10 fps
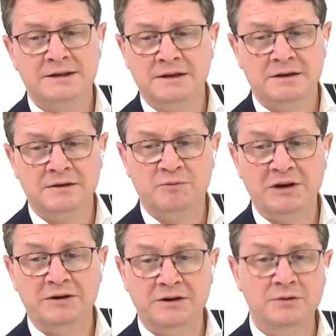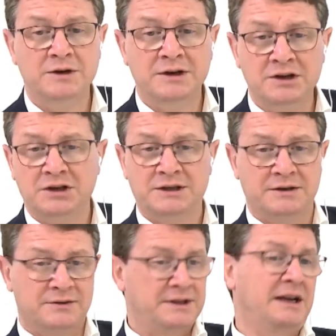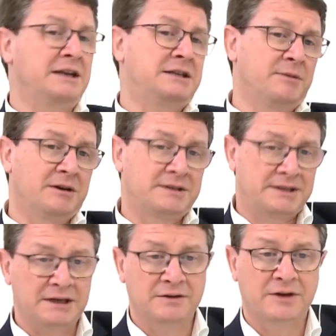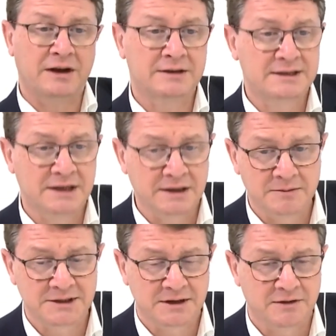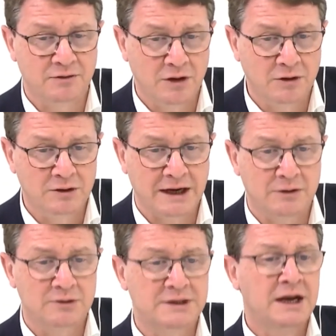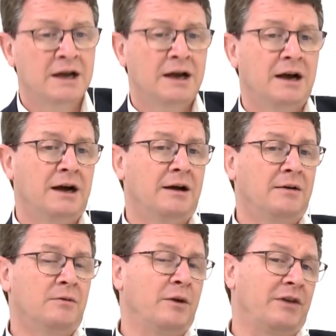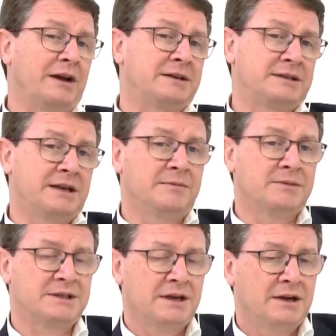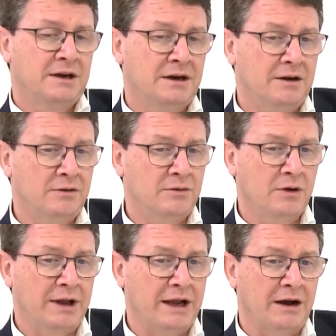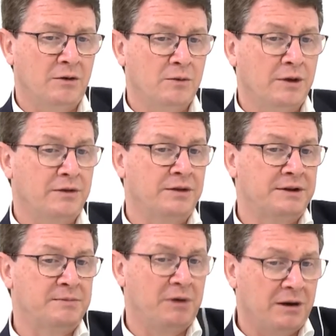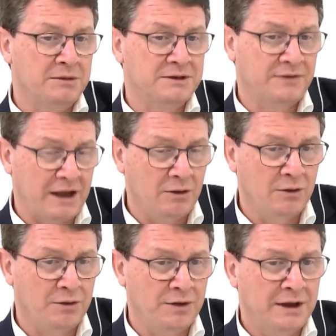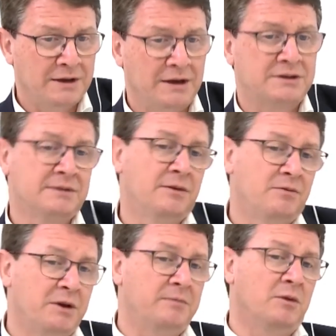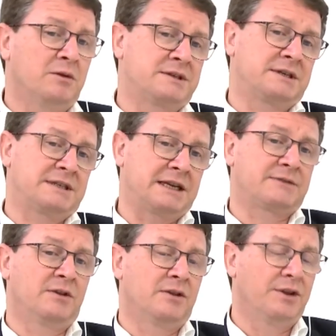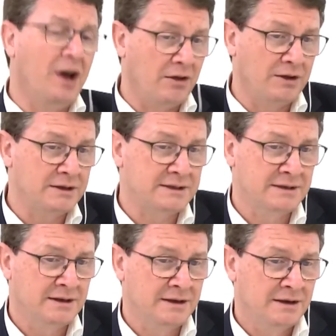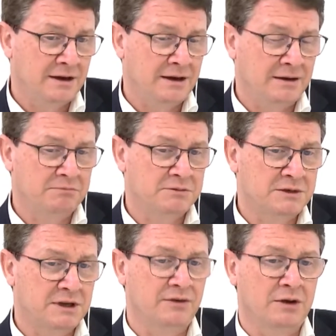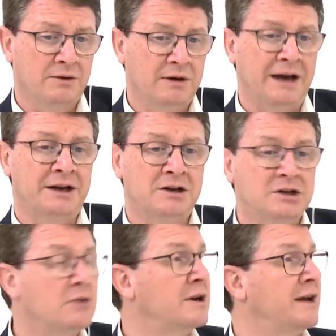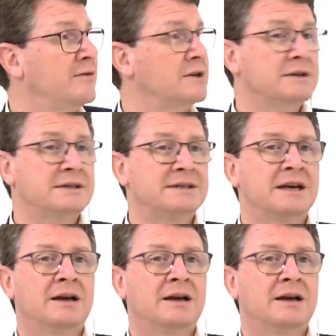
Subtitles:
year there have been new initiatives. The HMRC have had schemes that have rolled out. We've had schemes rolling out with the Department of Health. Now, some have been more successful than others, giving you anecdotal evidence.